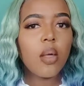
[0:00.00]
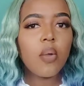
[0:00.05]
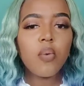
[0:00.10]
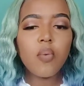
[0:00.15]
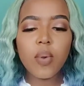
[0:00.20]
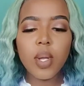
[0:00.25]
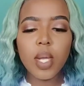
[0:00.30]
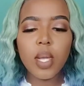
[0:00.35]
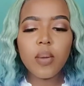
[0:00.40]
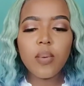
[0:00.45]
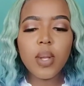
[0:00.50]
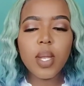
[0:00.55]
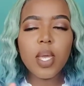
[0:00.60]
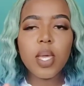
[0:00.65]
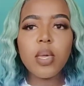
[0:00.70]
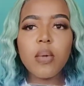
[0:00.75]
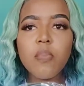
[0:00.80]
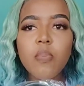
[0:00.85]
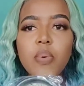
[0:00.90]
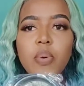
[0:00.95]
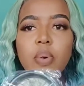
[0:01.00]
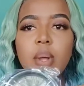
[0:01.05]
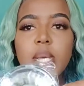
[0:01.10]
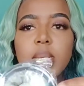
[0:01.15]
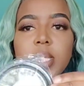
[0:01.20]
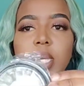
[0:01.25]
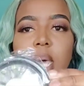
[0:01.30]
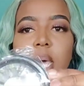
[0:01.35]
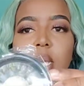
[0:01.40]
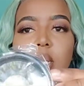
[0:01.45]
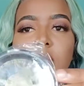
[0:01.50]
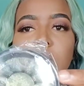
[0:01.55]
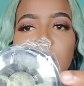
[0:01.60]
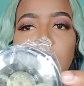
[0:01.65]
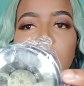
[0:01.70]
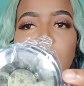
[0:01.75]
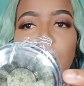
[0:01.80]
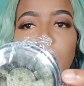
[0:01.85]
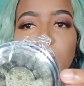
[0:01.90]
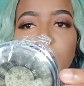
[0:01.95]
Really impressed. So
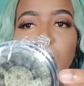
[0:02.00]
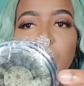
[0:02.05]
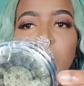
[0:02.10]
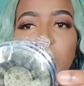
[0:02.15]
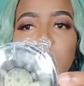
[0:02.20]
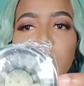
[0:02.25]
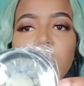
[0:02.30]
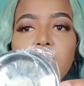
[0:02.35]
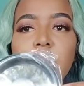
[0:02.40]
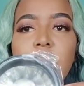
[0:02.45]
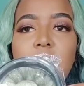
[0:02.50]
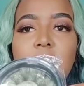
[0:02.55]
it comes with these